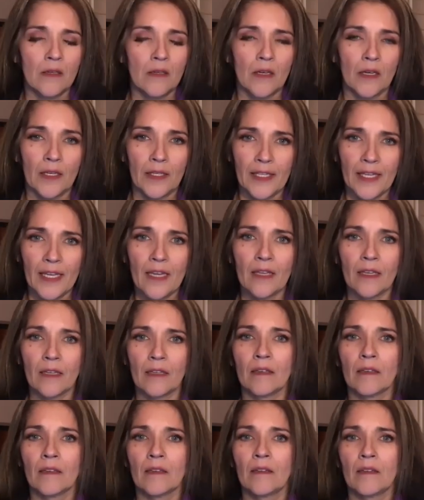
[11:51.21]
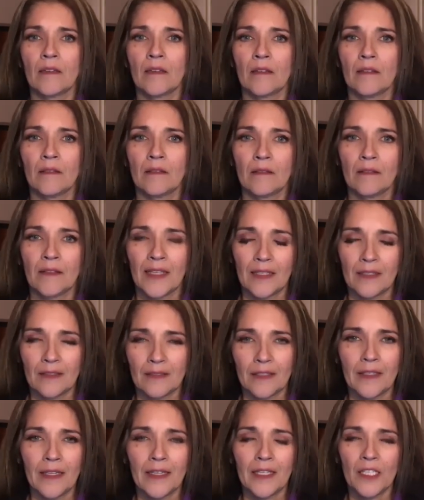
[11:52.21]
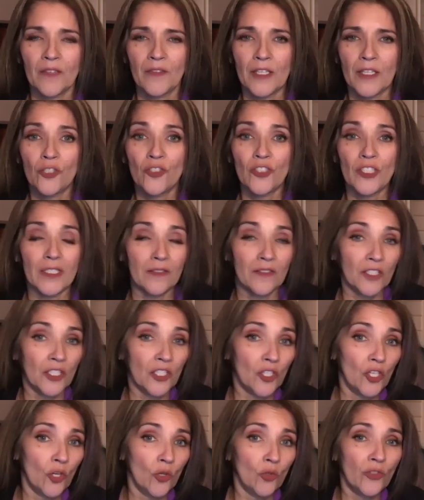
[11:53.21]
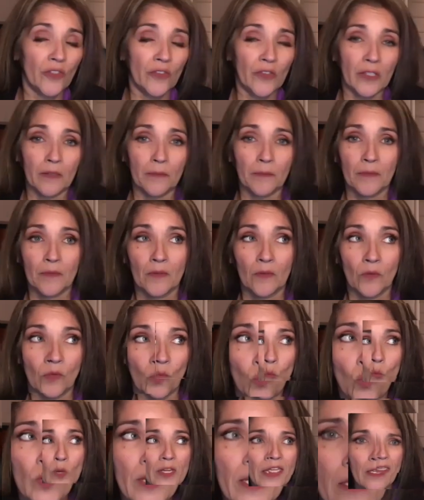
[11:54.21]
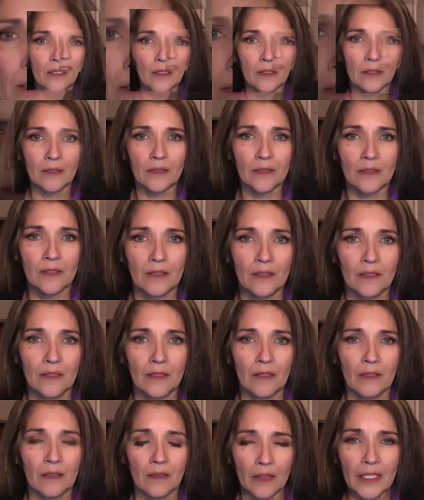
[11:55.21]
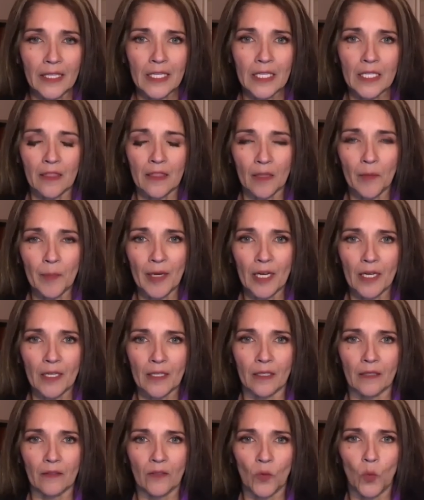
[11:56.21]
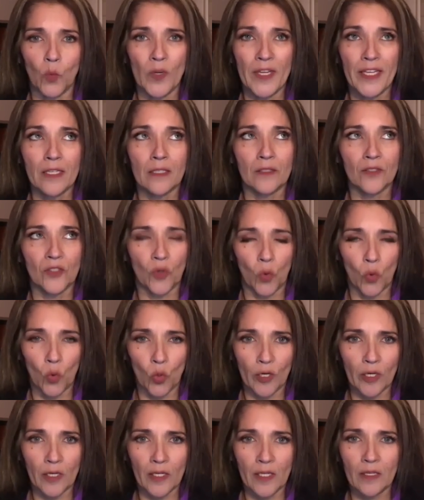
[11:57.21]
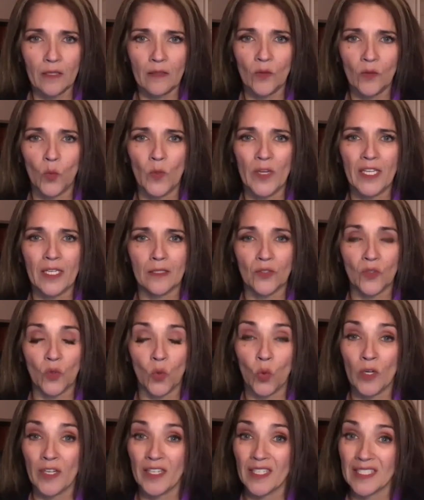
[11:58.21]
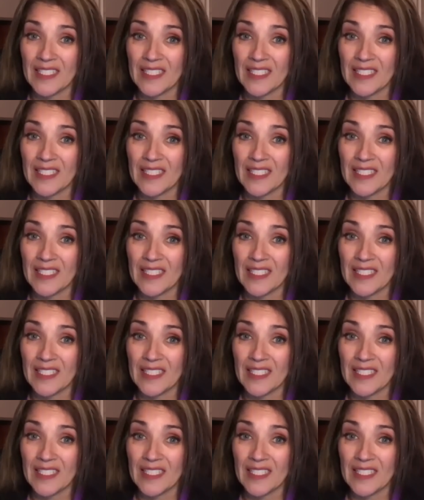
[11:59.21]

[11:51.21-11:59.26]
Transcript: again, that is a negative energy. It's going to go to the weakest link in the body, the weakest organ, the weakest organ